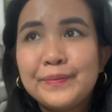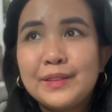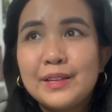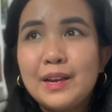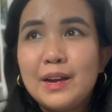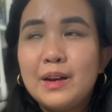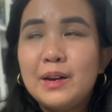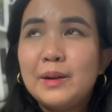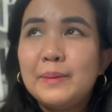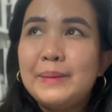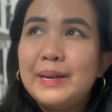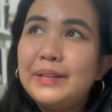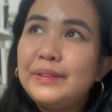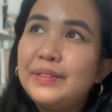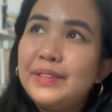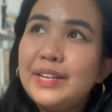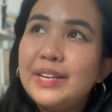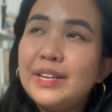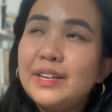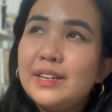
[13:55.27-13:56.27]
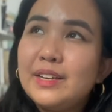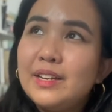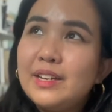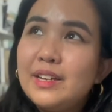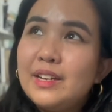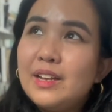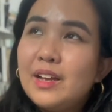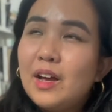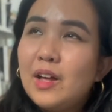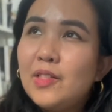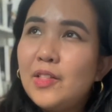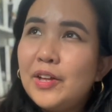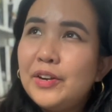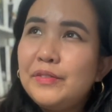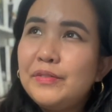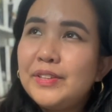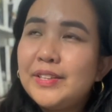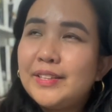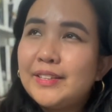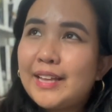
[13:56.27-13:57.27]
I think a lot
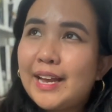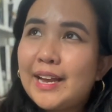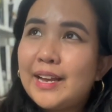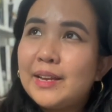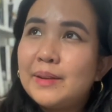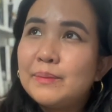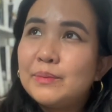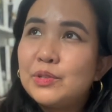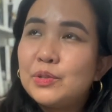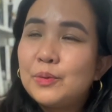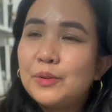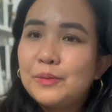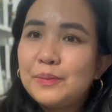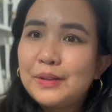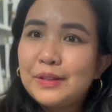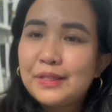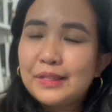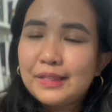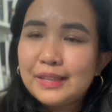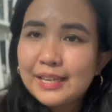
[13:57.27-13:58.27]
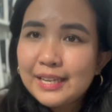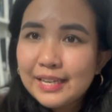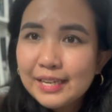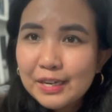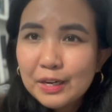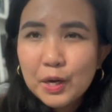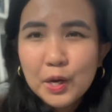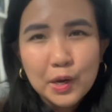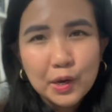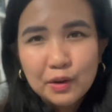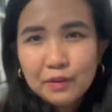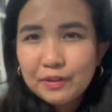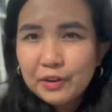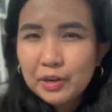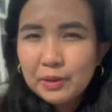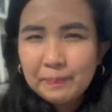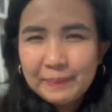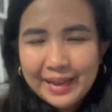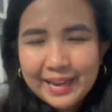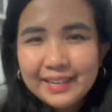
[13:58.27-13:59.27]
of the times when we think of
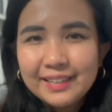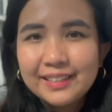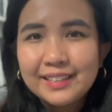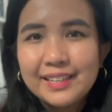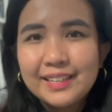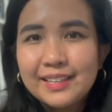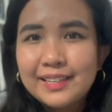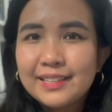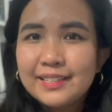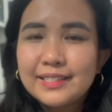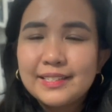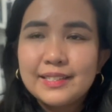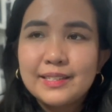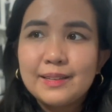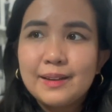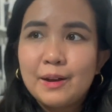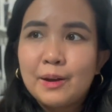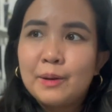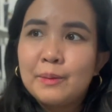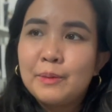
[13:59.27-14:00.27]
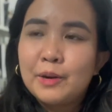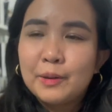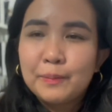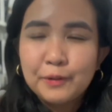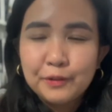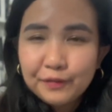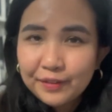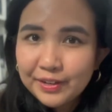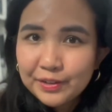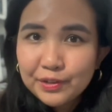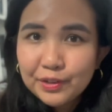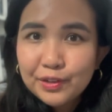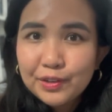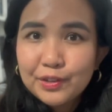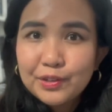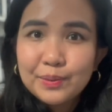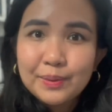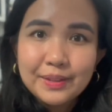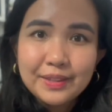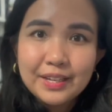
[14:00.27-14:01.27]
our panelists, our
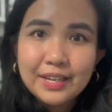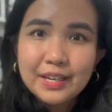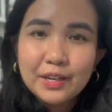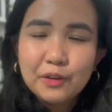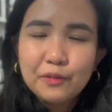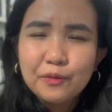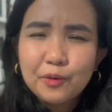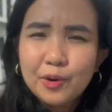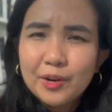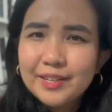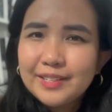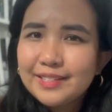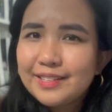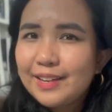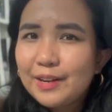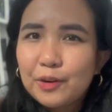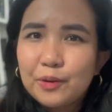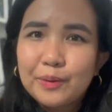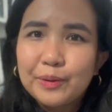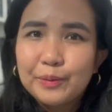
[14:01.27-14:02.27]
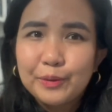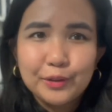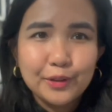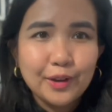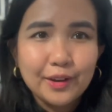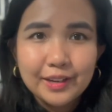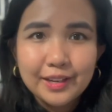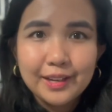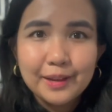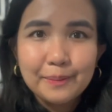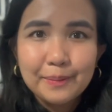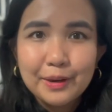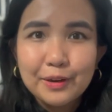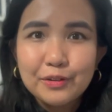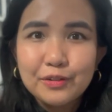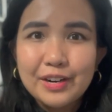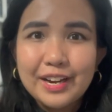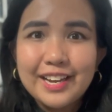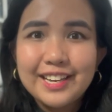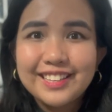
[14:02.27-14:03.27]
professors, we think, of course they know what we're talking
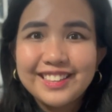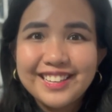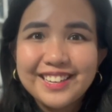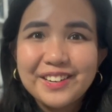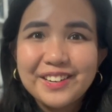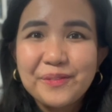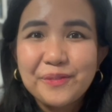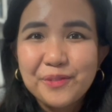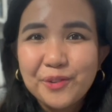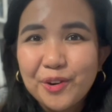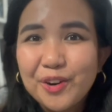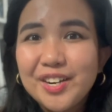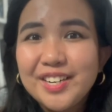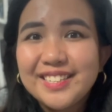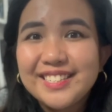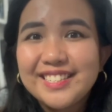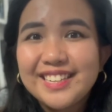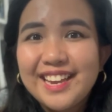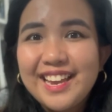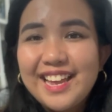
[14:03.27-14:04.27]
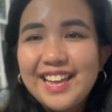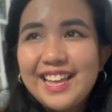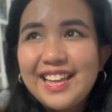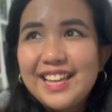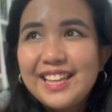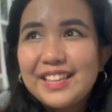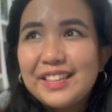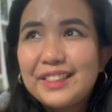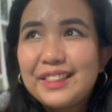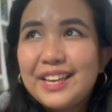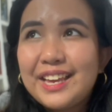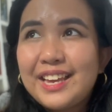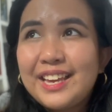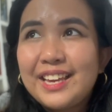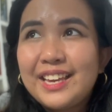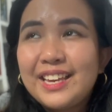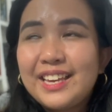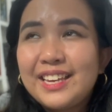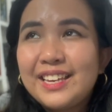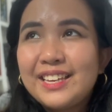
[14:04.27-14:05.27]
about, right? Like, course
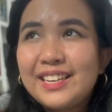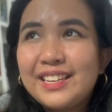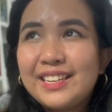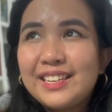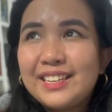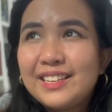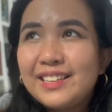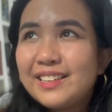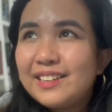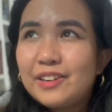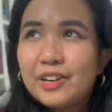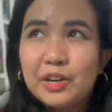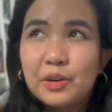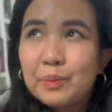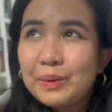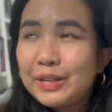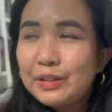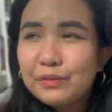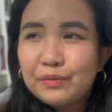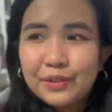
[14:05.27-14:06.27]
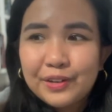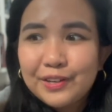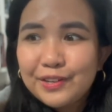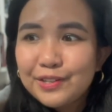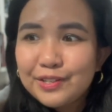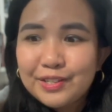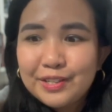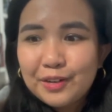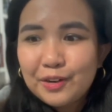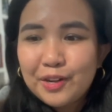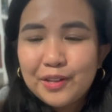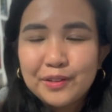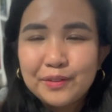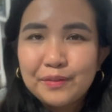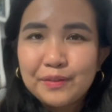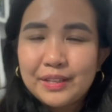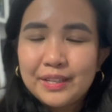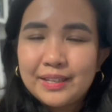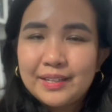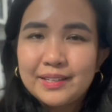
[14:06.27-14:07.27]
they are well-versed in all
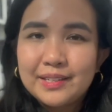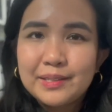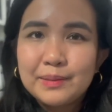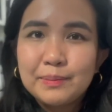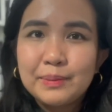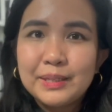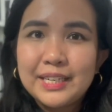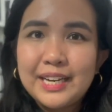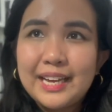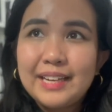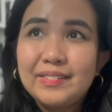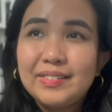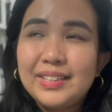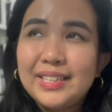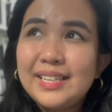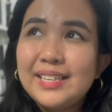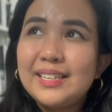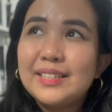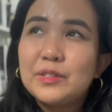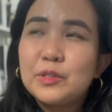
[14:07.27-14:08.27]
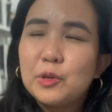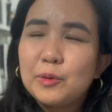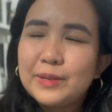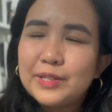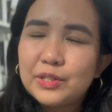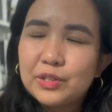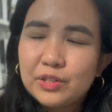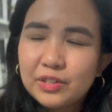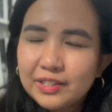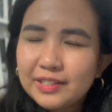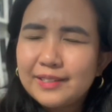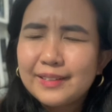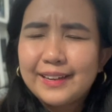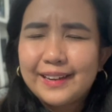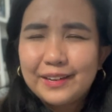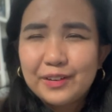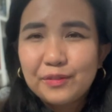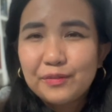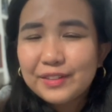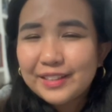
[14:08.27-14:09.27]
of this, but I think it's always good to
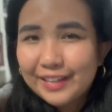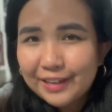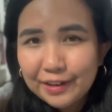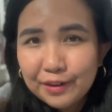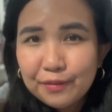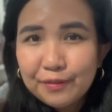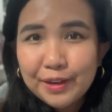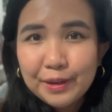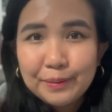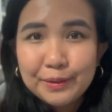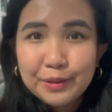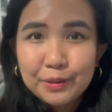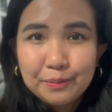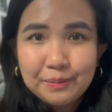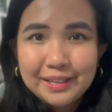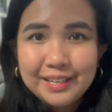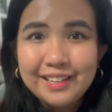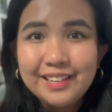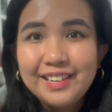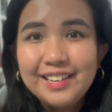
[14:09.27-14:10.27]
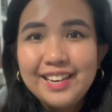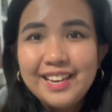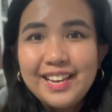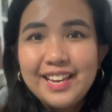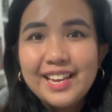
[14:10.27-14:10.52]
kind of clarify what you mean.